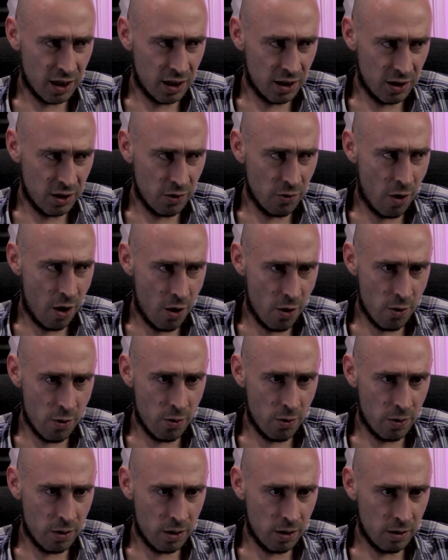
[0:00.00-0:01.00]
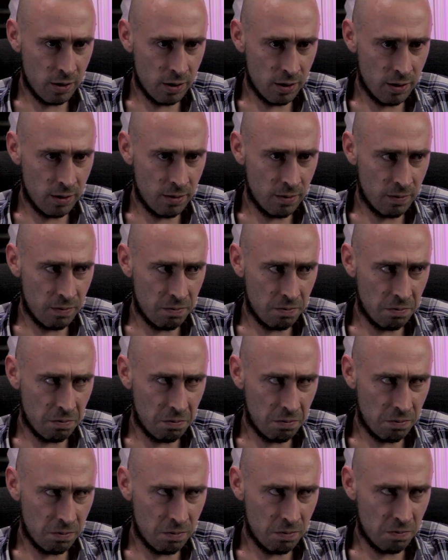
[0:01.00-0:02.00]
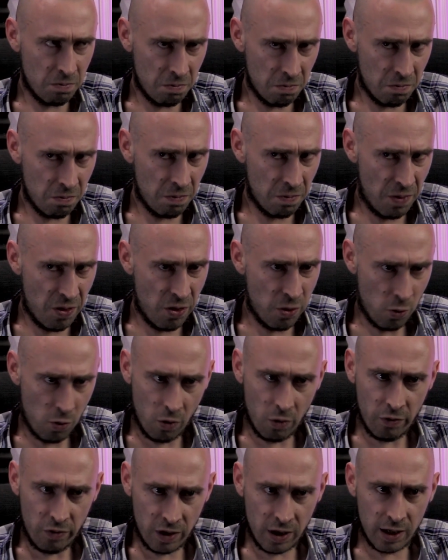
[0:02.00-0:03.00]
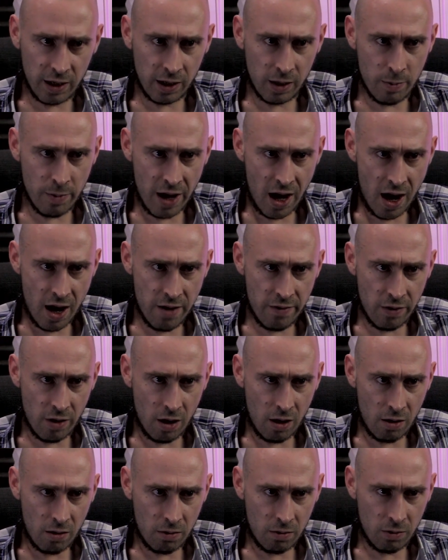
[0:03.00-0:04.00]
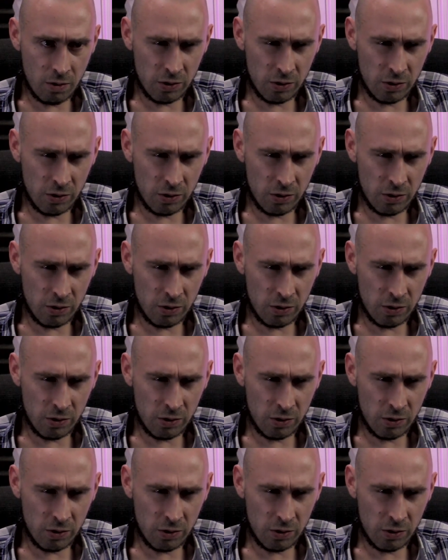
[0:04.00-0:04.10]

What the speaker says: in your own thought, feeling and behaviour.